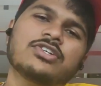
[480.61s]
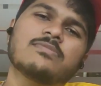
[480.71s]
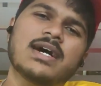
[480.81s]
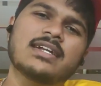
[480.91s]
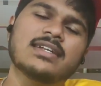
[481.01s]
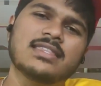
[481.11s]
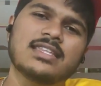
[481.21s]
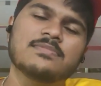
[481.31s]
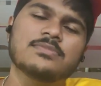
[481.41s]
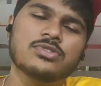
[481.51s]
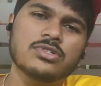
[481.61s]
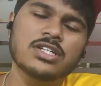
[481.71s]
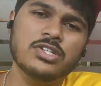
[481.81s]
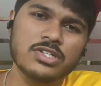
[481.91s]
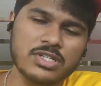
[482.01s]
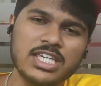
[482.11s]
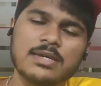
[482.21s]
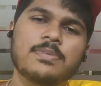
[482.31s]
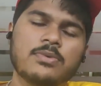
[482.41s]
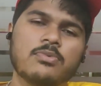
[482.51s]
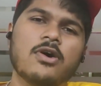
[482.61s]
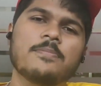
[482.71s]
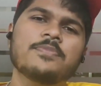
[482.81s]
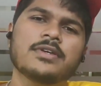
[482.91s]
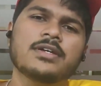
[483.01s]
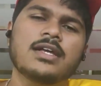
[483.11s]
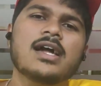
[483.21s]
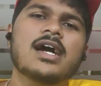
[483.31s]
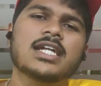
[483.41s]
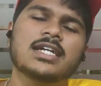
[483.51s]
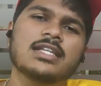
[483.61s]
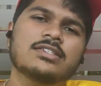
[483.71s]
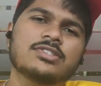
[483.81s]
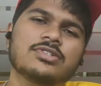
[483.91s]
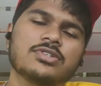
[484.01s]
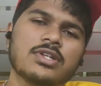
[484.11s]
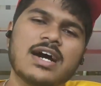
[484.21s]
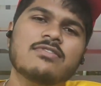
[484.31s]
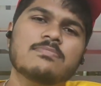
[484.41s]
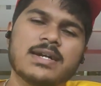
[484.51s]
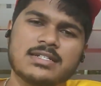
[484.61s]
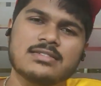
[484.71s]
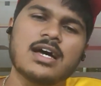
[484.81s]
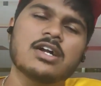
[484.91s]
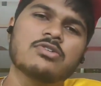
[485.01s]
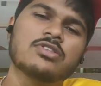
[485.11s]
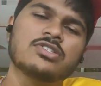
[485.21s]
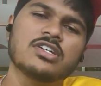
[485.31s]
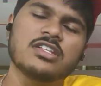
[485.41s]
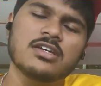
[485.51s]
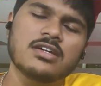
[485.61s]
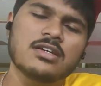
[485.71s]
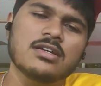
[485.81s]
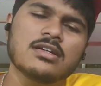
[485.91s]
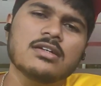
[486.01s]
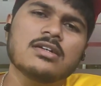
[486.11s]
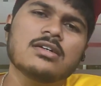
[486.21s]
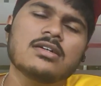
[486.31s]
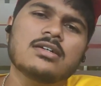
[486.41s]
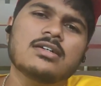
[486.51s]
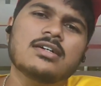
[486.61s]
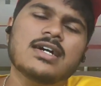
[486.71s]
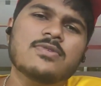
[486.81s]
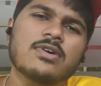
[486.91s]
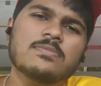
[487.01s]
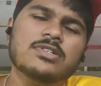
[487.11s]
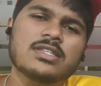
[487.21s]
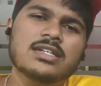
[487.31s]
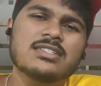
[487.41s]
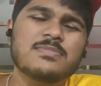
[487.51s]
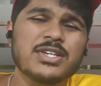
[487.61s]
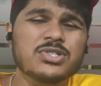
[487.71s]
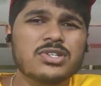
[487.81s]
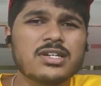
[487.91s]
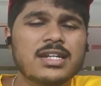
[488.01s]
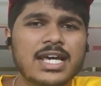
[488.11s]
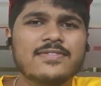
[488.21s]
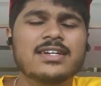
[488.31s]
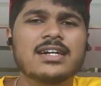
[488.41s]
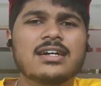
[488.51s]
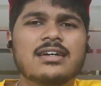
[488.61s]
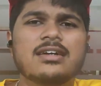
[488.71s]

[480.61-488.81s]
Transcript: to your battery at them so that to keep it warm, and at least you'll have a better start to the journey. And one more thing is make sure you're driving